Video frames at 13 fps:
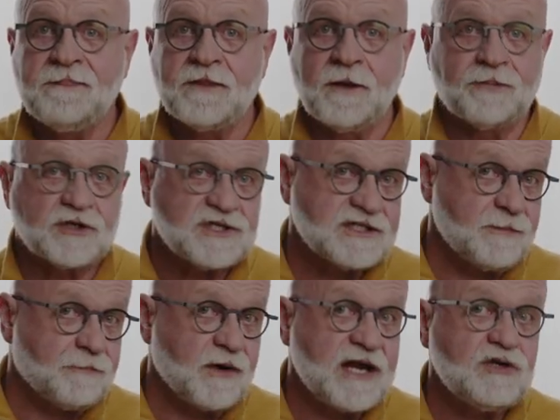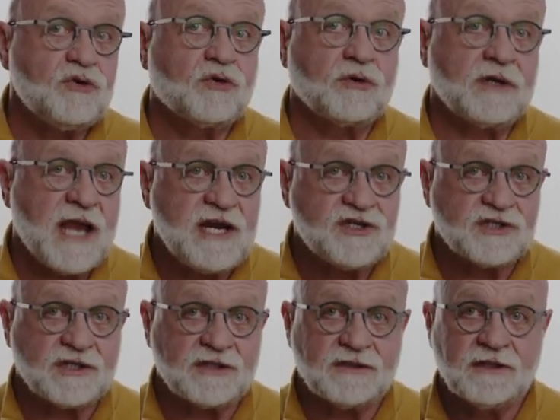The person's a brand new
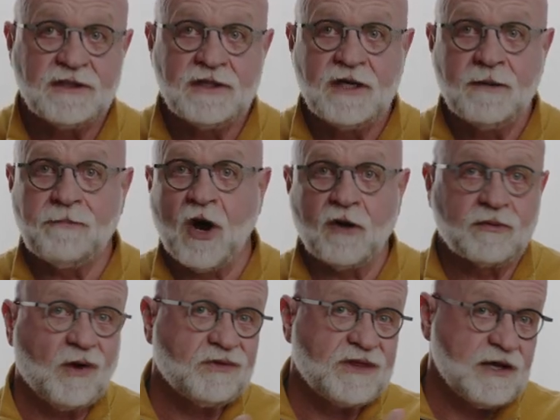creation. Paul wrote,